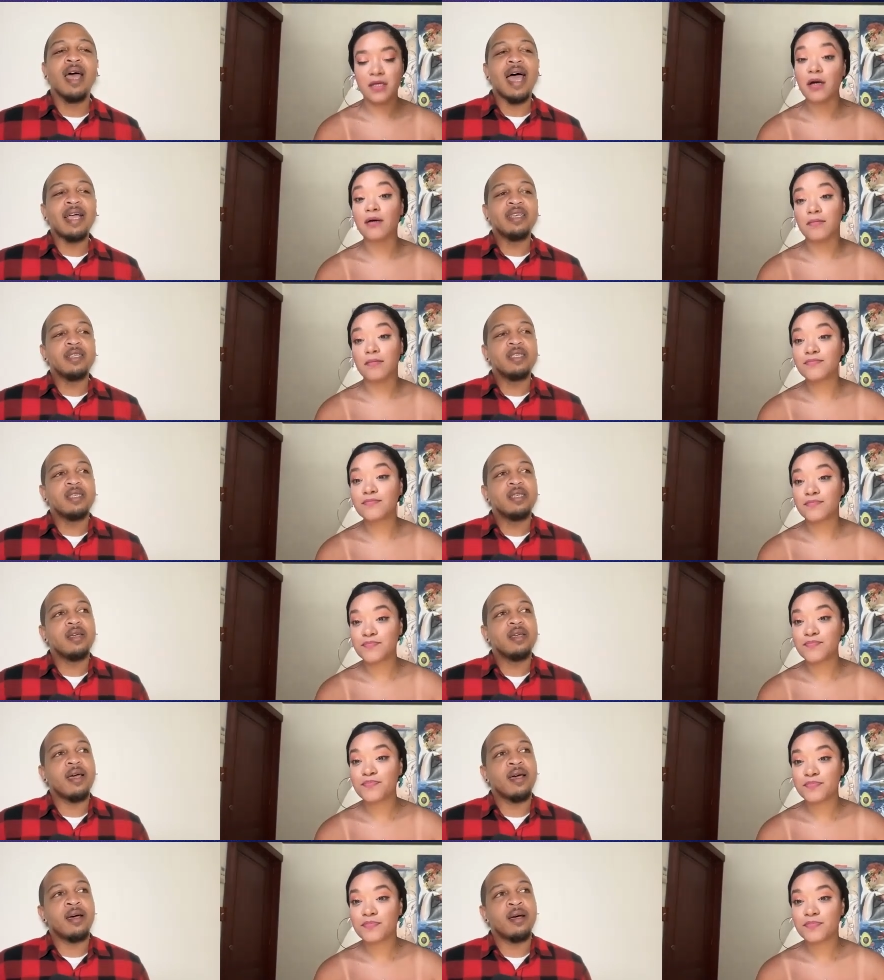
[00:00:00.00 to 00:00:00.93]
Speaker 1: i could see
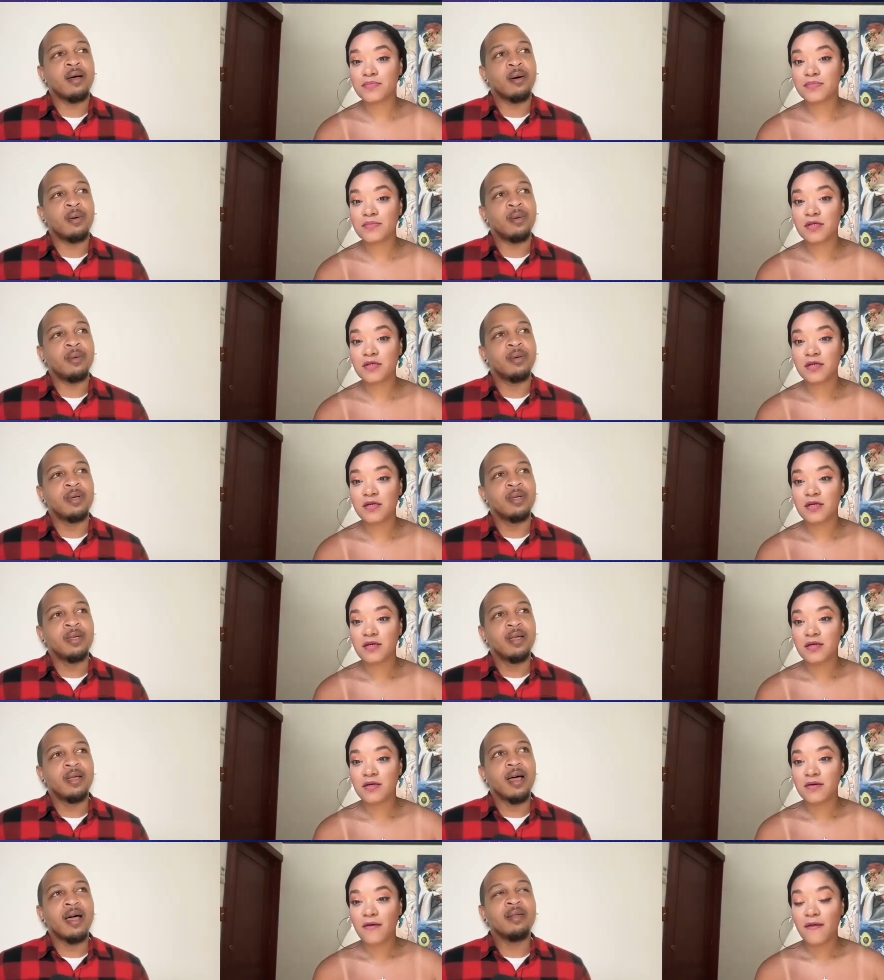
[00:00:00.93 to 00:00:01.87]
how
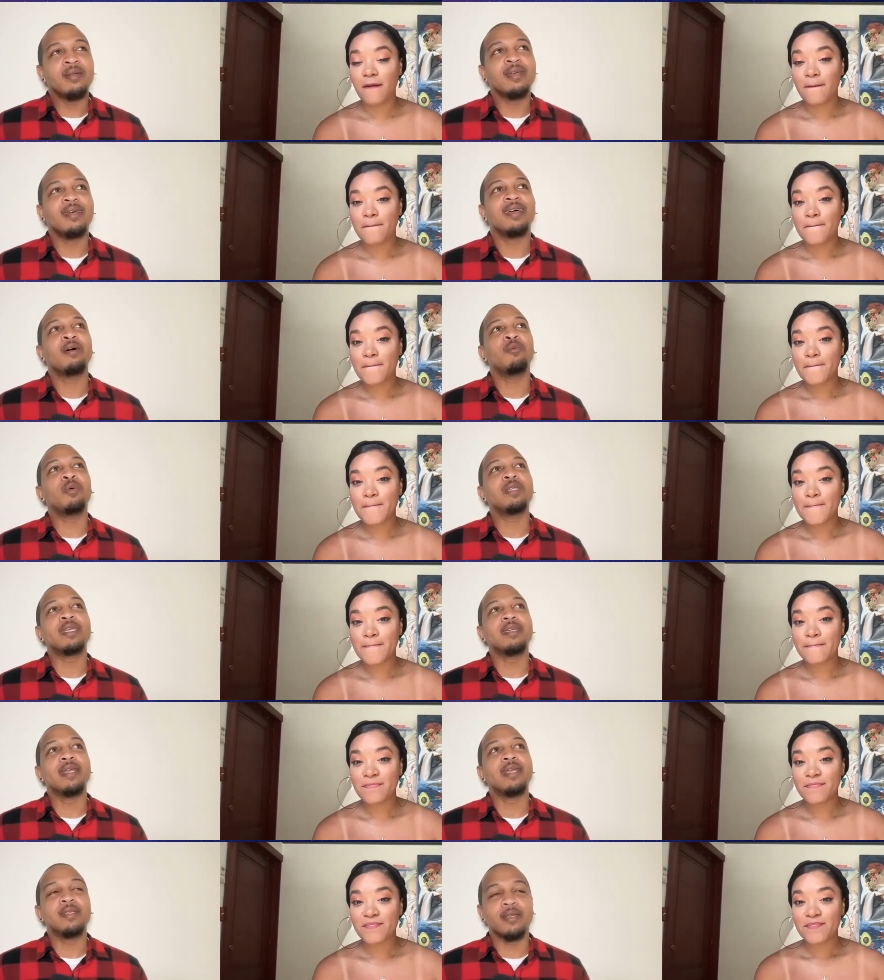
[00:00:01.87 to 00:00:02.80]
I, I wouldn't say
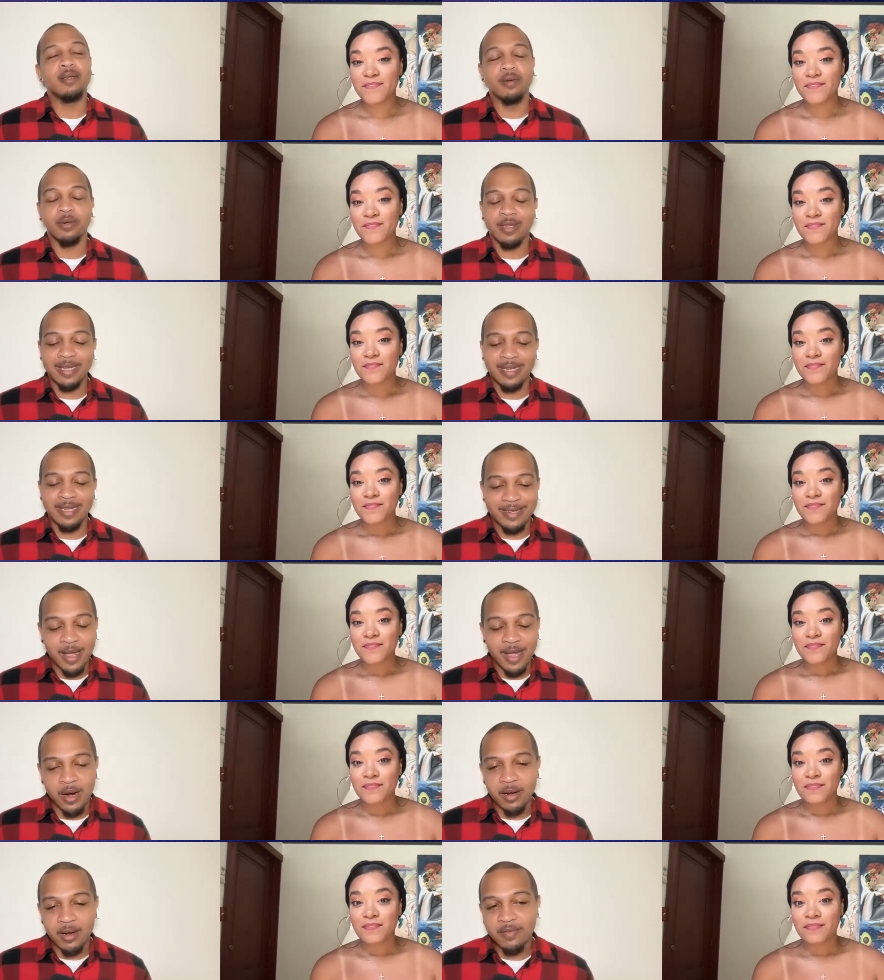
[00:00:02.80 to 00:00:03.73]
necessarily the
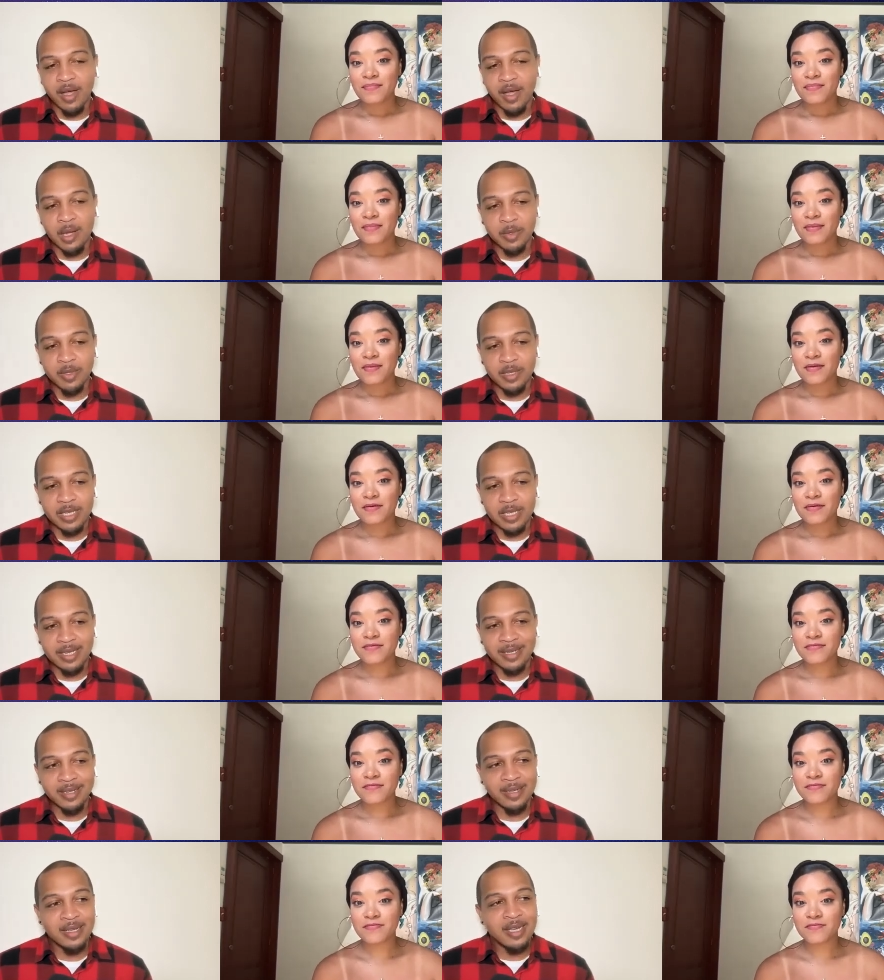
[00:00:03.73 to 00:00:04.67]
entire vibe of the
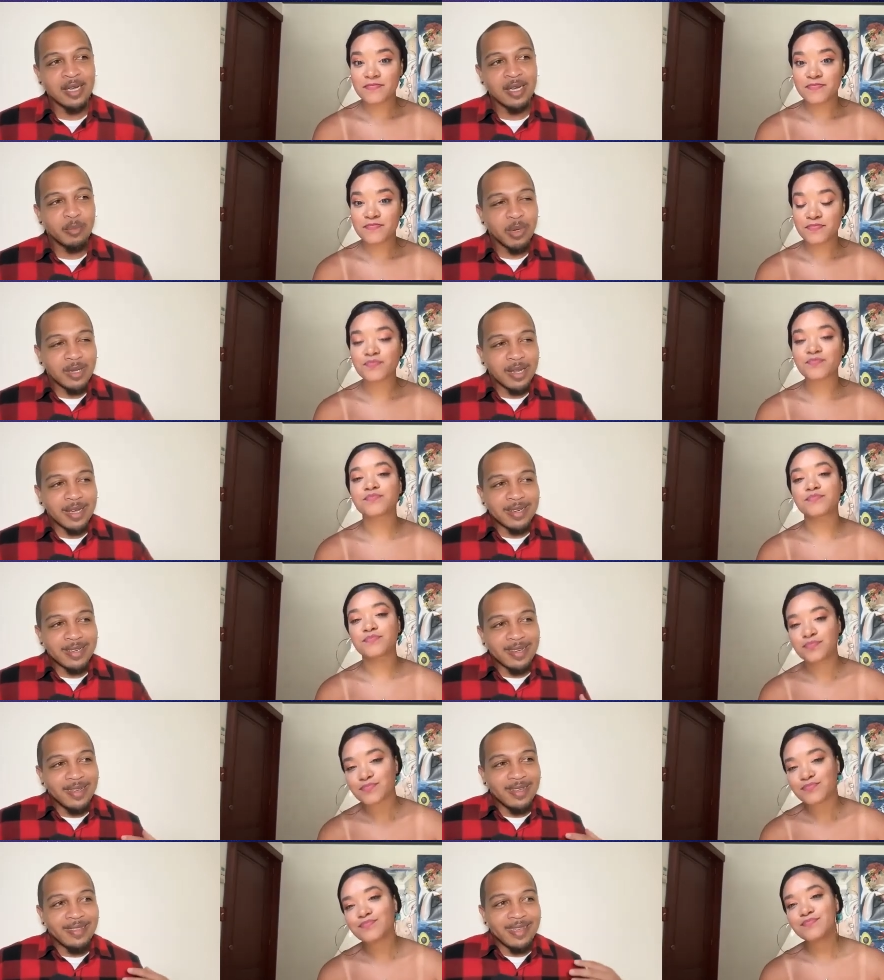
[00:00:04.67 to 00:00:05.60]
city but like
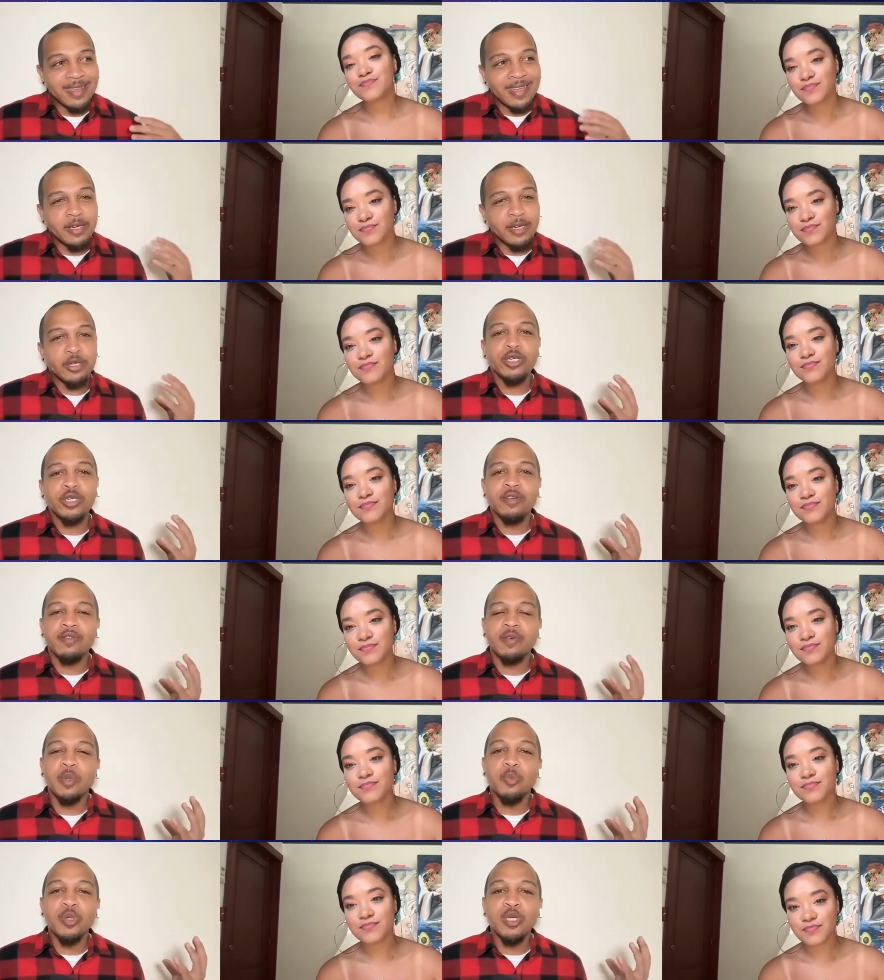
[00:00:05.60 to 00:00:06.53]
the energy from
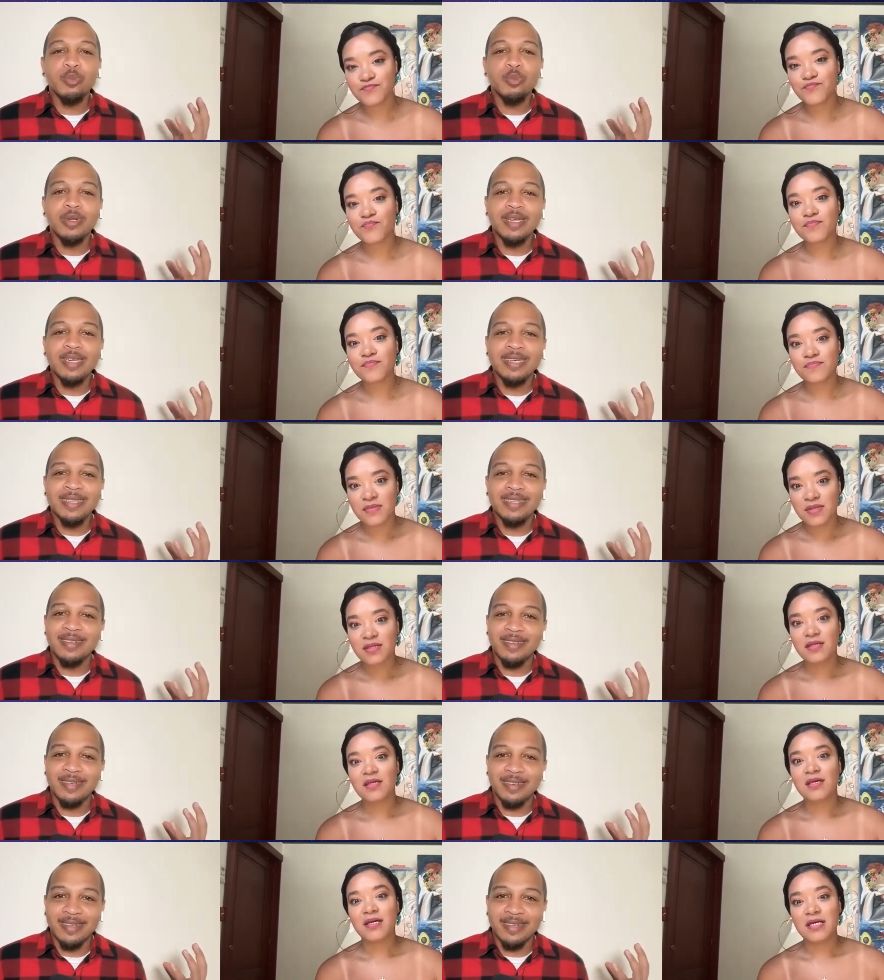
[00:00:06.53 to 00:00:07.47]
the people in the
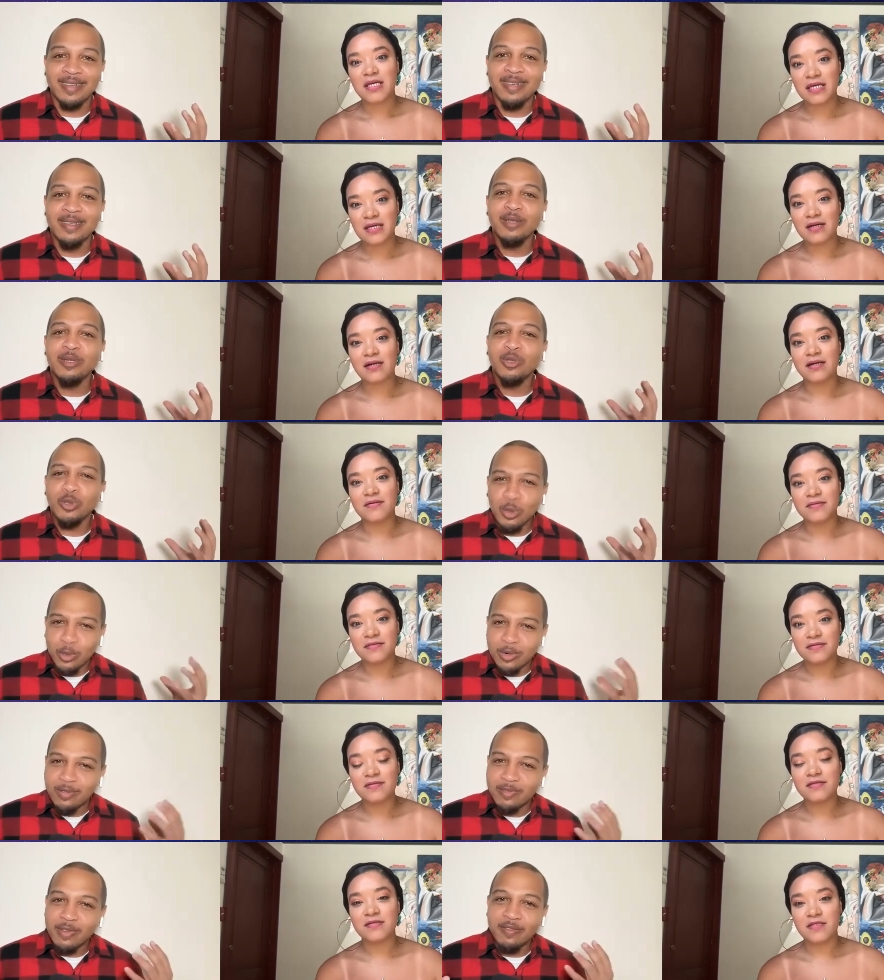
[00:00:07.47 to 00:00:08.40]
city yeah. sort
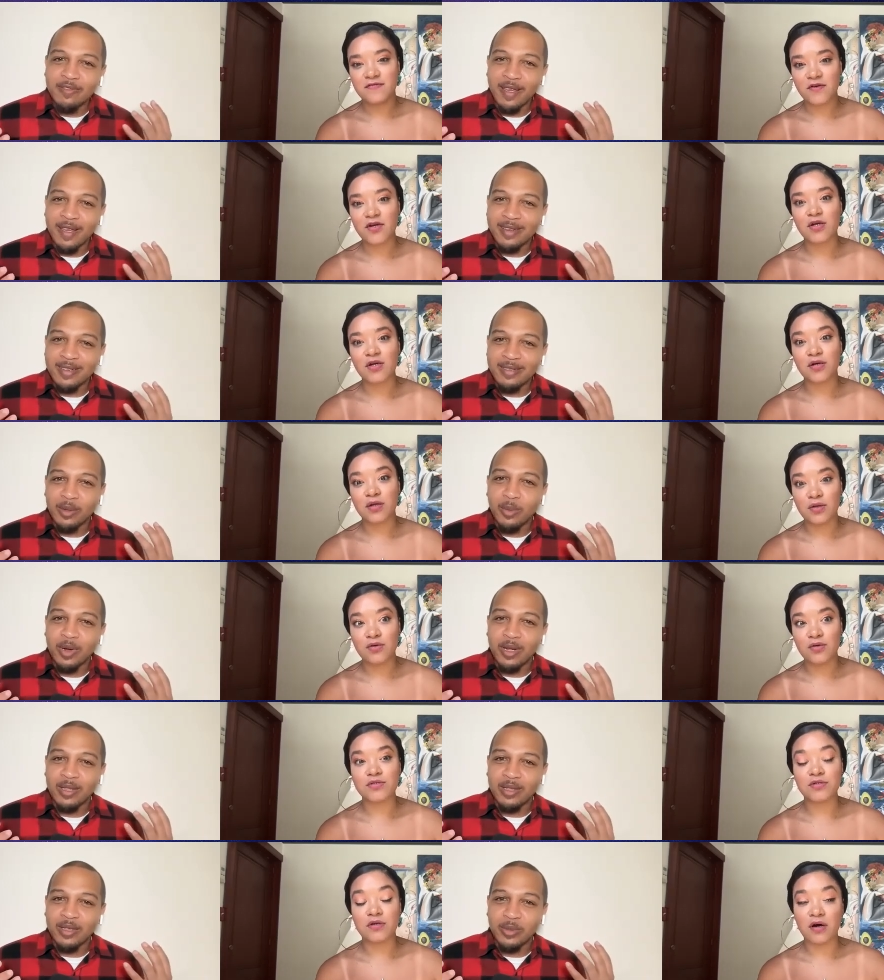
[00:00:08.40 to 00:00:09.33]
of affecting the way
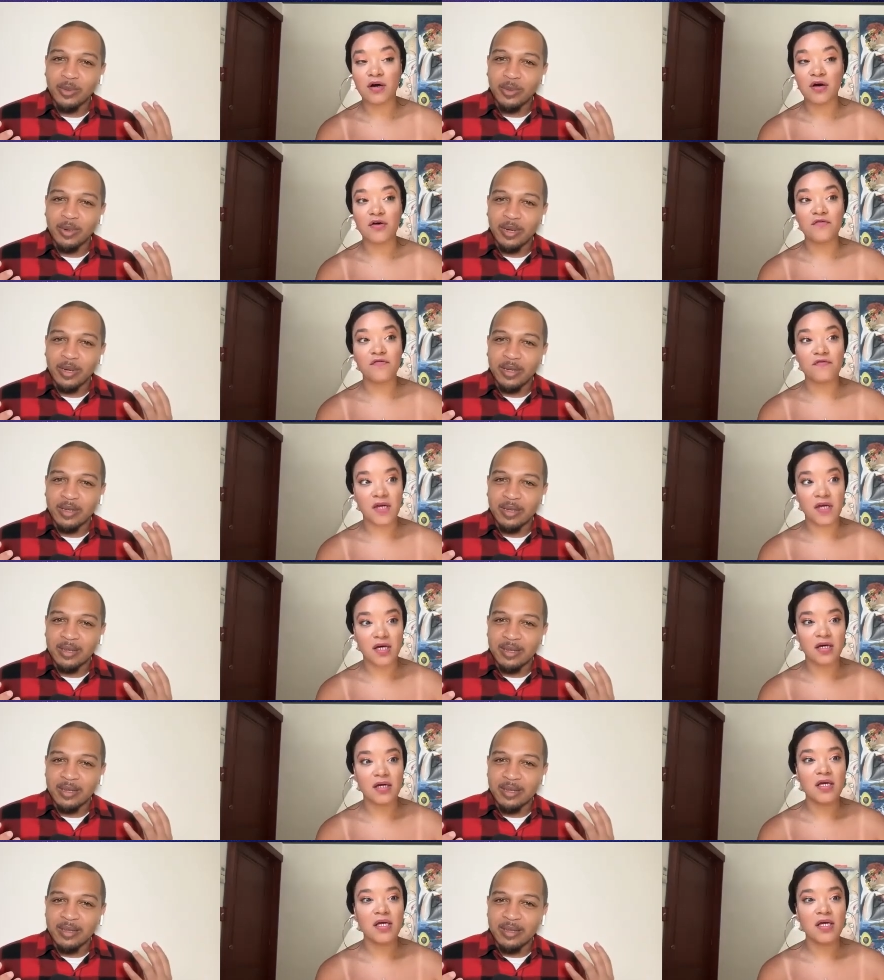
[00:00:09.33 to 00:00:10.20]
that you create. Yeah.